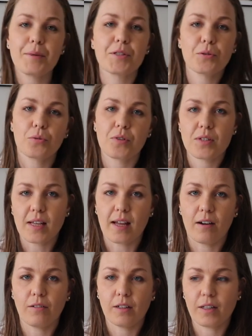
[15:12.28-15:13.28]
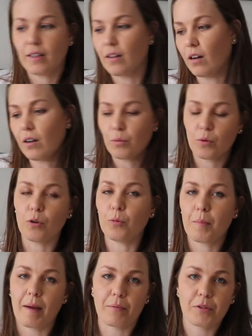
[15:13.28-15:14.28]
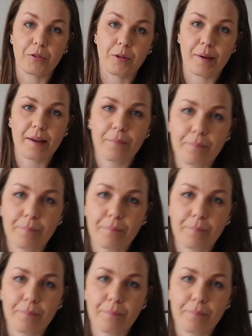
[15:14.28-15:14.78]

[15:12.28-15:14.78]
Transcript: sort this out, and I will be back with you in a bit.